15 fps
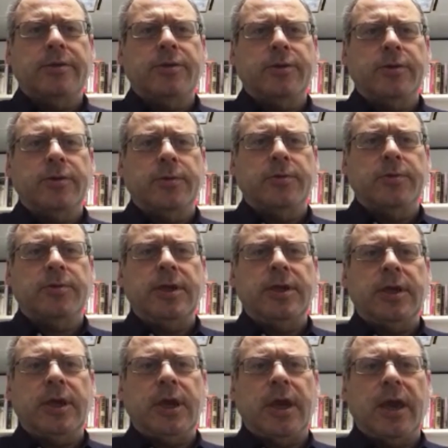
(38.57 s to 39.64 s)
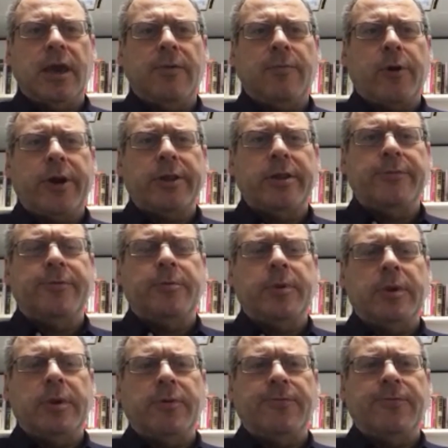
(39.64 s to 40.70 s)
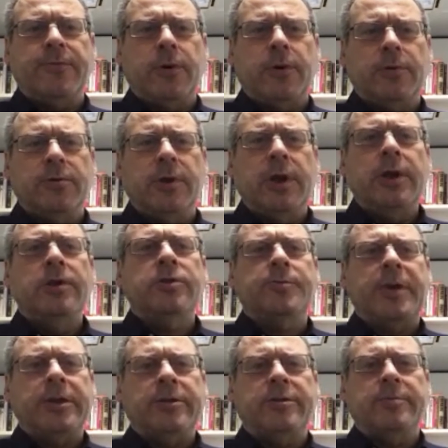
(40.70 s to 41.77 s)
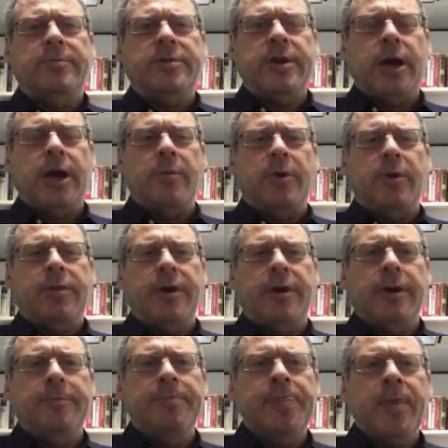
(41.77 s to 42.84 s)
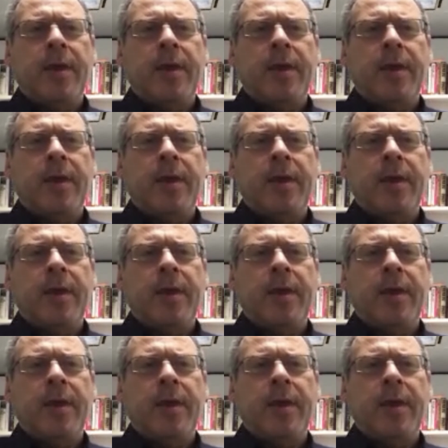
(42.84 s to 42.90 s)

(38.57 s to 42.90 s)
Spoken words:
to see Kiev, where I'd never been before, and spend some time with her.